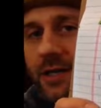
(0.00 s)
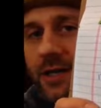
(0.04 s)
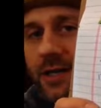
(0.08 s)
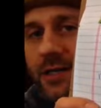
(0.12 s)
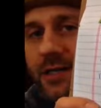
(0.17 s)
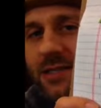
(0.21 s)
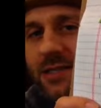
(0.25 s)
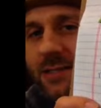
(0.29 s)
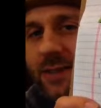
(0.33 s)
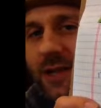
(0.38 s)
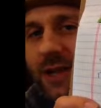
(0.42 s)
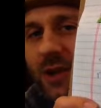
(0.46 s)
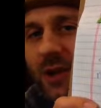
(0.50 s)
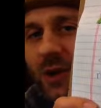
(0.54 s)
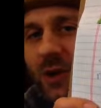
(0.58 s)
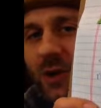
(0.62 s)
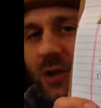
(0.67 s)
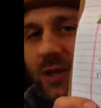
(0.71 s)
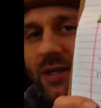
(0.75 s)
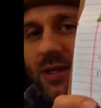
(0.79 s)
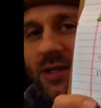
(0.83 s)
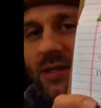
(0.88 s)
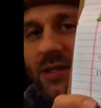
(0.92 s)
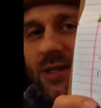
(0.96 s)

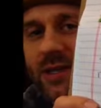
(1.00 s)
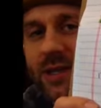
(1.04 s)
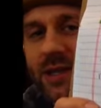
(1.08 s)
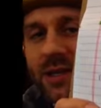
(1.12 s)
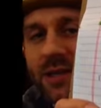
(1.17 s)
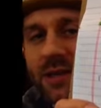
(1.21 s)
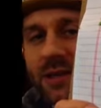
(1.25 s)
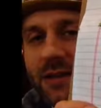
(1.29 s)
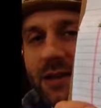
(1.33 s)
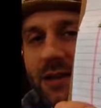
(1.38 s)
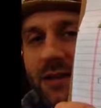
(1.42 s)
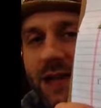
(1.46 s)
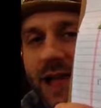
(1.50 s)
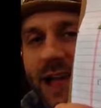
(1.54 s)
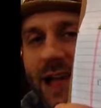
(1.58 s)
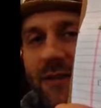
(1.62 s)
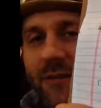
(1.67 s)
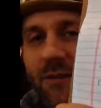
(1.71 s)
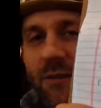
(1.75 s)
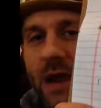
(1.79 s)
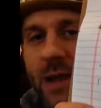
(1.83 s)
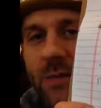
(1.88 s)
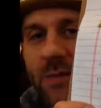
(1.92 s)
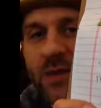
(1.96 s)
Semicolon is
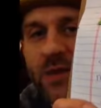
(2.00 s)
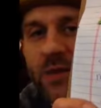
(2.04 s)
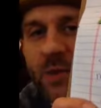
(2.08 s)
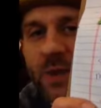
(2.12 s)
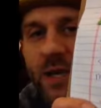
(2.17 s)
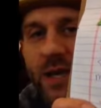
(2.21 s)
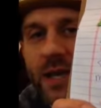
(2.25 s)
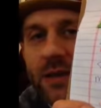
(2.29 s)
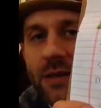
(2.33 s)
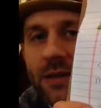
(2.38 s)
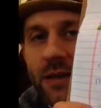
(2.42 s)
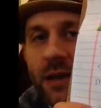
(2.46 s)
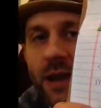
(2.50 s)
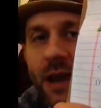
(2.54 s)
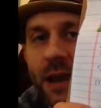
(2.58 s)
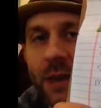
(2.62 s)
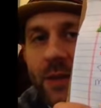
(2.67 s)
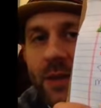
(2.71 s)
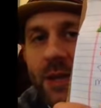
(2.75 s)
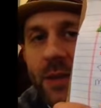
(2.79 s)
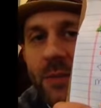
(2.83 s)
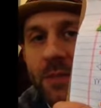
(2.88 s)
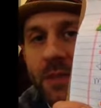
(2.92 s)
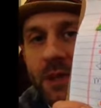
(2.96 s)
halfway between a
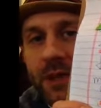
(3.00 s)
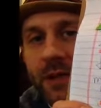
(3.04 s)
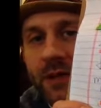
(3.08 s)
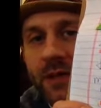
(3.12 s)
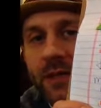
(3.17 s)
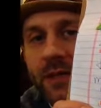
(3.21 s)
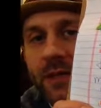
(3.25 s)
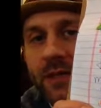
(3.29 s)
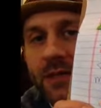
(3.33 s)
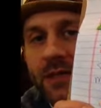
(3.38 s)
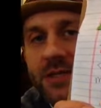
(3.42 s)
comma and a period.